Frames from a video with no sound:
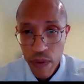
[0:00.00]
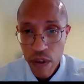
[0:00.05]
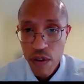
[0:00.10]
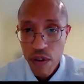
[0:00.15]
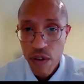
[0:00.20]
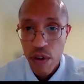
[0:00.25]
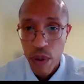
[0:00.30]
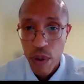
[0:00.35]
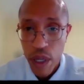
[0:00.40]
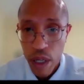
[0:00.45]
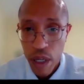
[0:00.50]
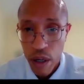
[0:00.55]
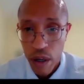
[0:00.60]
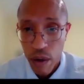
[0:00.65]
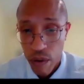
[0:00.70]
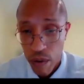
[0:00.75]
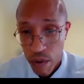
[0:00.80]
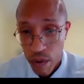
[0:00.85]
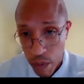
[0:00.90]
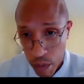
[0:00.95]
So
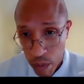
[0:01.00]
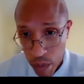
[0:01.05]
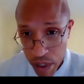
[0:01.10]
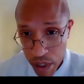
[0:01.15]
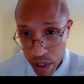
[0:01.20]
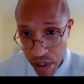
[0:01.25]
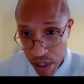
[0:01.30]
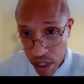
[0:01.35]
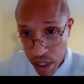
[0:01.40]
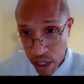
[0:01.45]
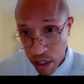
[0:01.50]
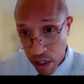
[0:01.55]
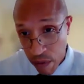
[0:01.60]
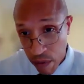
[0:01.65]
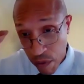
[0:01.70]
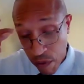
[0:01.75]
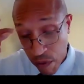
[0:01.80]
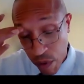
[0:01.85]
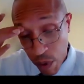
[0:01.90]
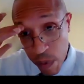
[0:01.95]
here we see the
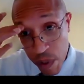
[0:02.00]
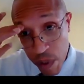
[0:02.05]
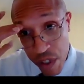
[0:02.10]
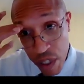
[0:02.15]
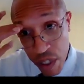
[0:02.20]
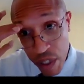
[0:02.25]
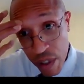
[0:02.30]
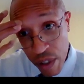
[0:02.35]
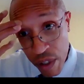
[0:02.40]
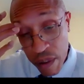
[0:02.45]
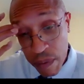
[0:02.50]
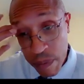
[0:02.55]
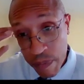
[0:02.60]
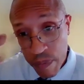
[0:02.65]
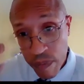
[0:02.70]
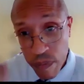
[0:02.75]
fulfillment center,